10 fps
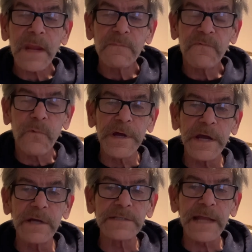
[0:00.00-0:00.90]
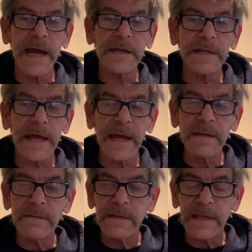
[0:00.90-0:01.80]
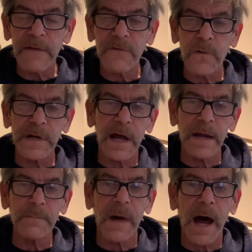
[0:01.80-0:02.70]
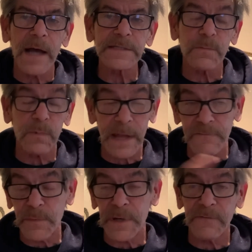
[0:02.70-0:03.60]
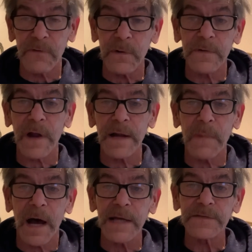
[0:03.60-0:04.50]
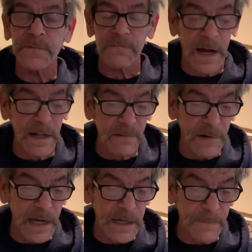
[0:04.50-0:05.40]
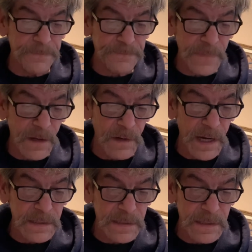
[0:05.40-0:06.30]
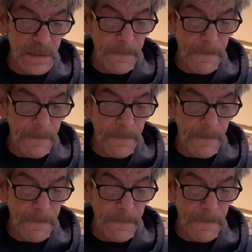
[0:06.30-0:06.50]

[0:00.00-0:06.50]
4 years later, they voted en masse. Well, everybody voted en masse for Ronald Reagan. All right.